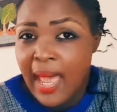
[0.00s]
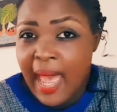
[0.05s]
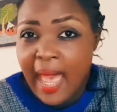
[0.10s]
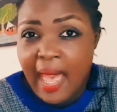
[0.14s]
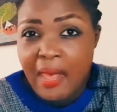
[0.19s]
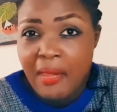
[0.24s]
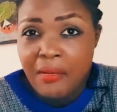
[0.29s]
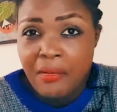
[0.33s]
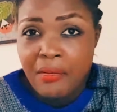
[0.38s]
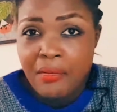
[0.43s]

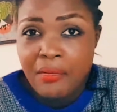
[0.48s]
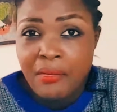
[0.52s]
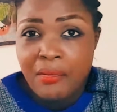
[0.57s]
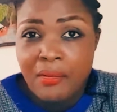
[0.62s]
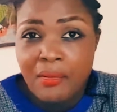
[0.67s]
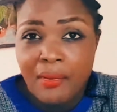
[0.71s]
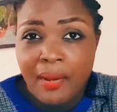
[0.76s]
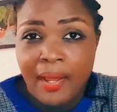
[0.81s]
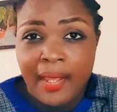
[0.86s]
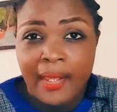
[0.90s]
I don't know
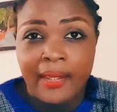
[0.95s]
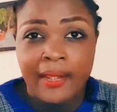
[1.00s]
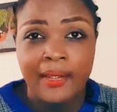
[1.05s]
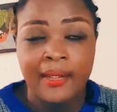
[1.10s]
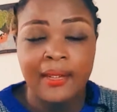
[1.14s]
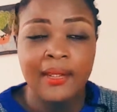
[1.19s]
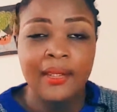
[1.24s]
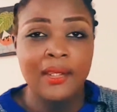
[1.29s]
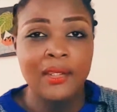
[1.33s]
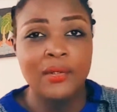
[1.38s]
why.
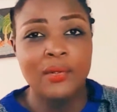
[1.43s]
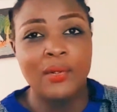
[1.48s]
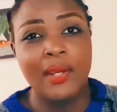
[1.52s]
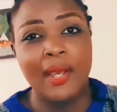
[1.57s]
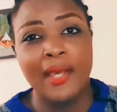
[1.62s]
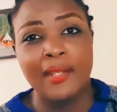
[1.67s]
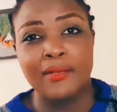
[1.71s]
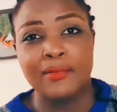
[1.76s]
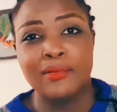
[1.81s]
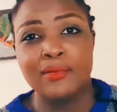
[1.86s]
You
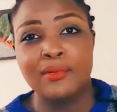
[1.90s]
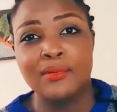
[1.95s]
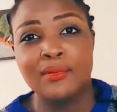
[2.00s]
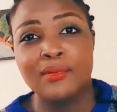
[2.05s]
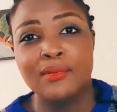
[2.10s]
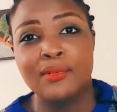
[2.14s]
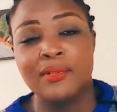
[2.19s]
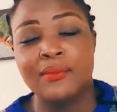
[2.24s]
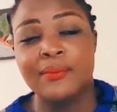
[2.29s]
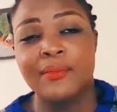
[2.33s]
can
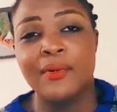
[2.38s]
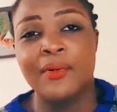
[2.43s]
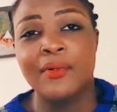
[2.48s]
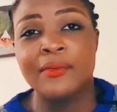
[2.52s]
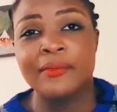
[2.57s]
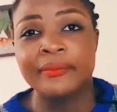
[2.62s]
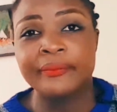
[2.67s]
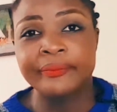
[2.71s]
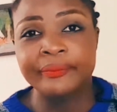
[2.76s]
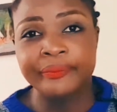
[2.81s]
Google more.